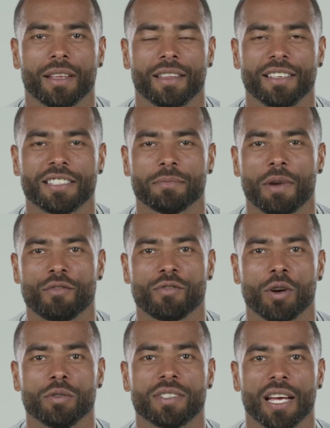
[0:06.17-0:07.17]
This is my
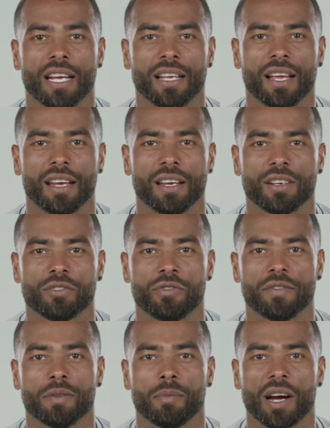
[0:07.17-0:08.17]
road to LA,
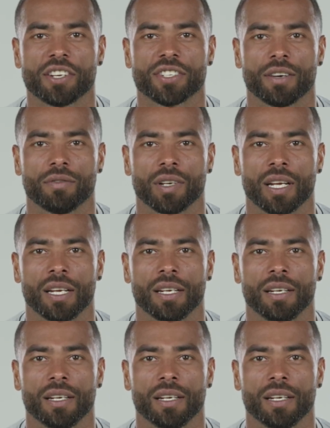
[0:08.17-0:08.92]
driven by Chevrolet.